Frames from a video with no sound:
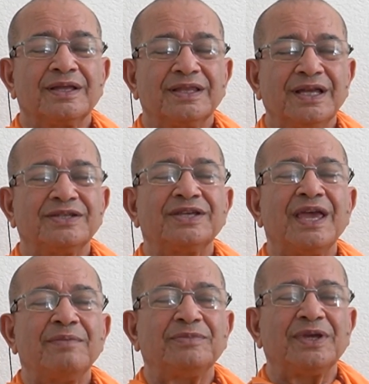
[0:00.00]
The
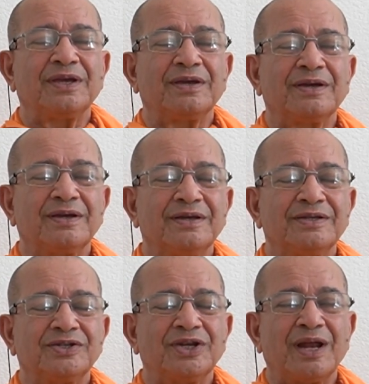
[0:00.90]
same thing
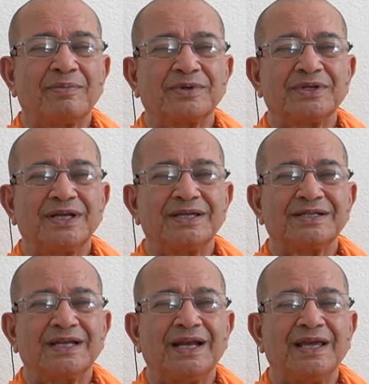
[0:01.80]
Sri Ramakrishna is
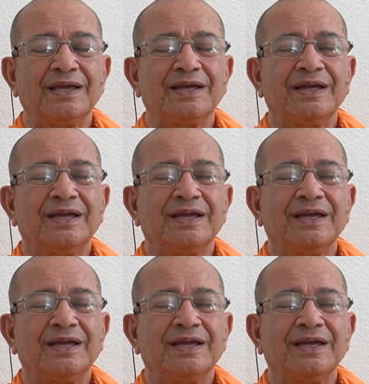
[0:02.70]
telling,